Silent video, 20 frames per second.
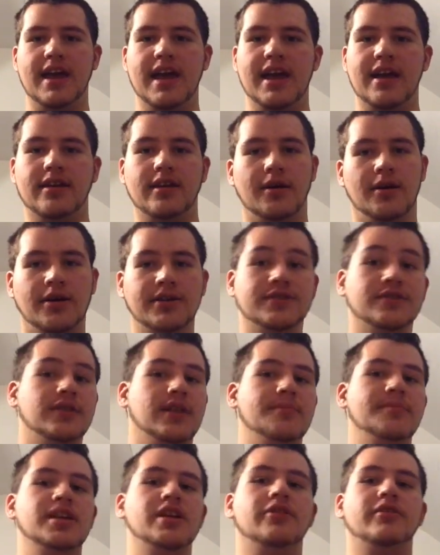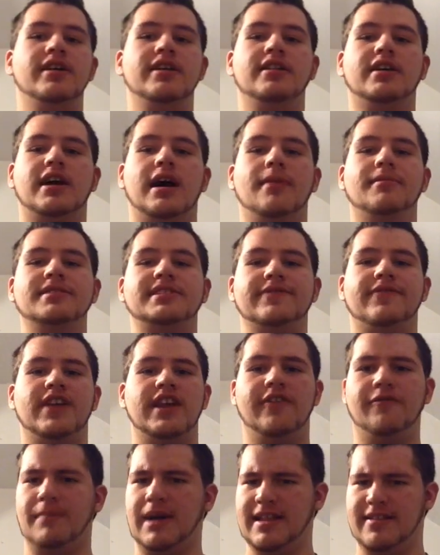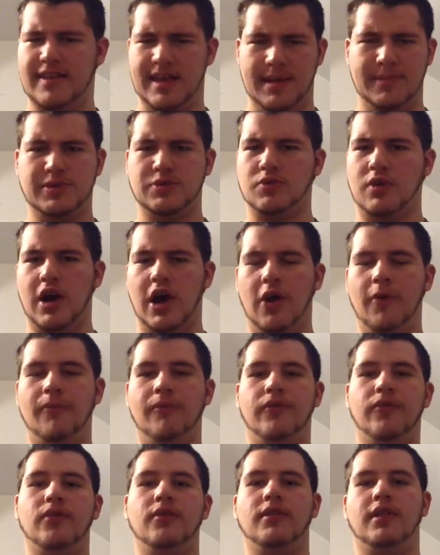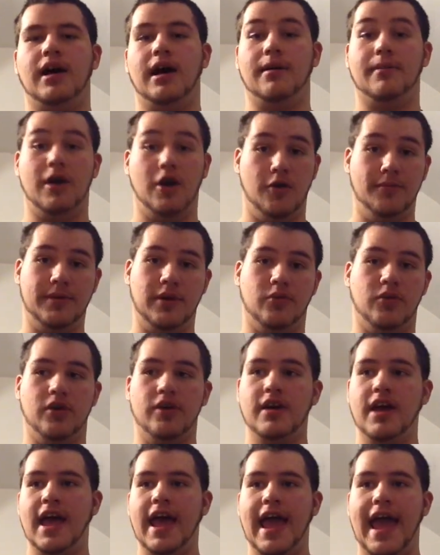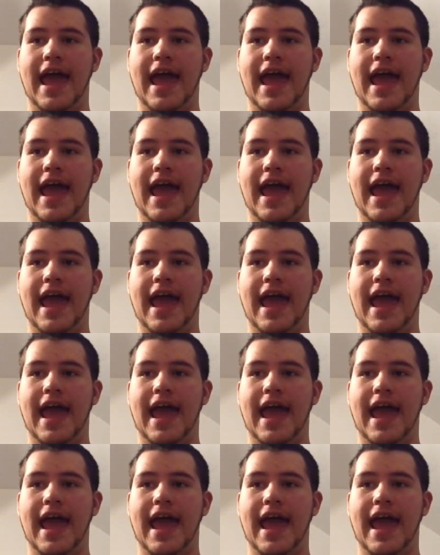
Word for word: and also let me know in the comments if any of my tips were helpful. Um, I hope they were.